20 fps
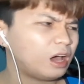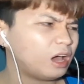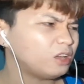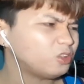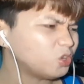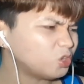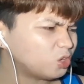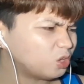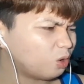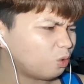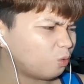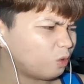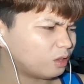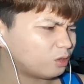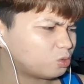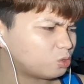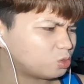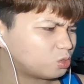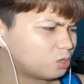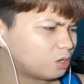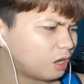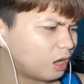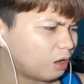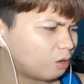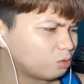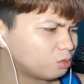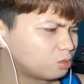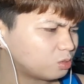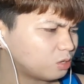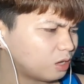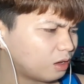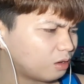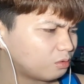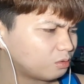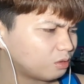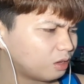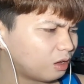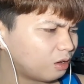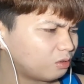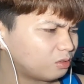I don't know what to do.
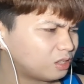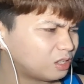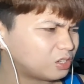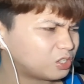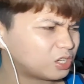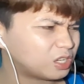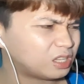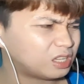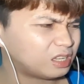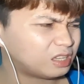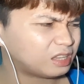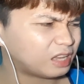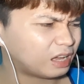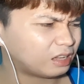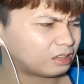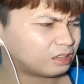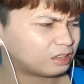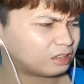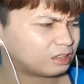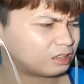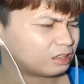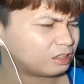How did she do that?